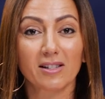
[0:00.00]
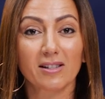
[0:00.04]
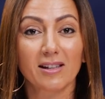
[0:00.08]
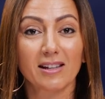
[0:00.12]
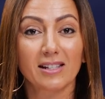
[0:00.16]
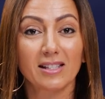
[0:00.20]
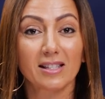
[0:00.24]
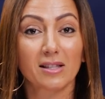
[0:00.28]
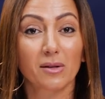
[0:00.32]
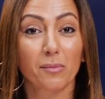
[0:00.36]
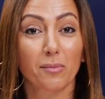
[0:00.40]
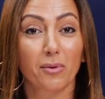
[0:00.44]
So
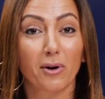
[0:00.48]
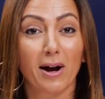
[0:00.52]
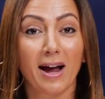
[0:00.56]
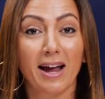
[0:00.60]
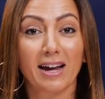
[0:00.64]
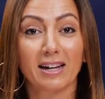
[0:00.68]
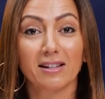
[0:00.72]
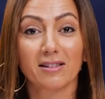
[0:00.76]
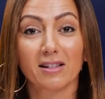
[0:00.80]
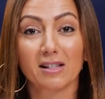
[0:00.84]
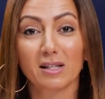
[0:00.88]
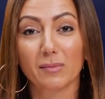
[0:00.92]
that's the
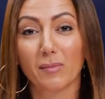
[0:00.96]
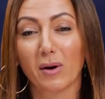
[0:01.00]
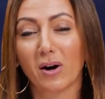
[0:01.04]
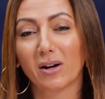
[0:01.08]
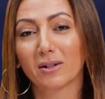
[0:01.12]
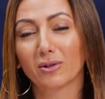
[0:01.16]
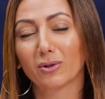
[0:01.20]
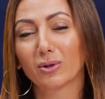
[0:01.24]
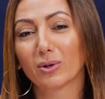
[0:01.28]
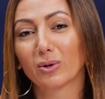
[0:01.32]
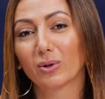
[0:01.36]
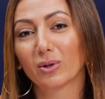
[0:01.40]
brain, the
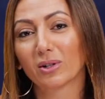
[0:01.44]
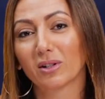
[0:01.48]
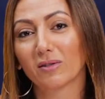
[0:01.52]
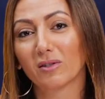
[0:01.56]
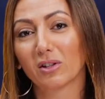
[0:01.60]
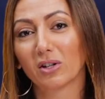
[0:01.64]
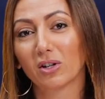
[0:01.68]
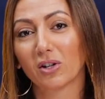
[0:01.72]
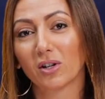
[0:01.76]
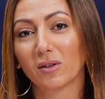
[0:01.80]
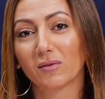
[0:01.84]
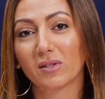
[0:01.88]
spinal cord,
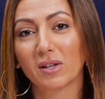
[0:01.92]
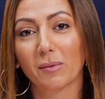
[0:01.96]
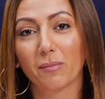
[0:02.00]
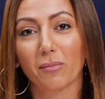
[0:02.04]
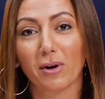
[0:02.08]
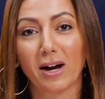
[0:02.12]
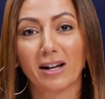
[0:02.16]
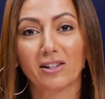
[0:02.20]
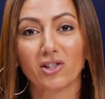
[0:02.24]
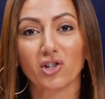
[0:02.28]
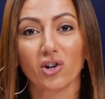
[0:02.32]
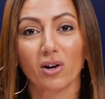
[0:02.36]
and the nerves that
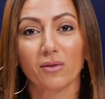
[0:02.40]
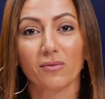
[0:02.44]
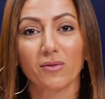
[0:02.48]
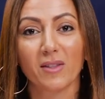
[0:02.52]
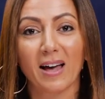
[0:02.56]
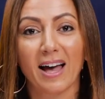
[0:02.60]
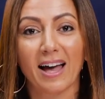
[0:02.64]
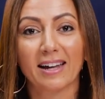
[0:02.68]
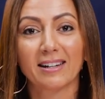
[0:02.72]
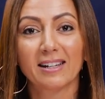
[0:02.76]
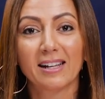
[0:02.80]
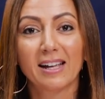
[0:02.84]
branch off
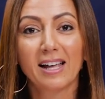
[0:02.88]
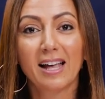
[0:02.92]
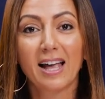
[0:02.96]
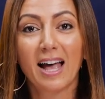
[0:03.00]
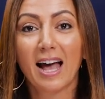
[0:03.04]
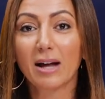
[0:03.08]
that.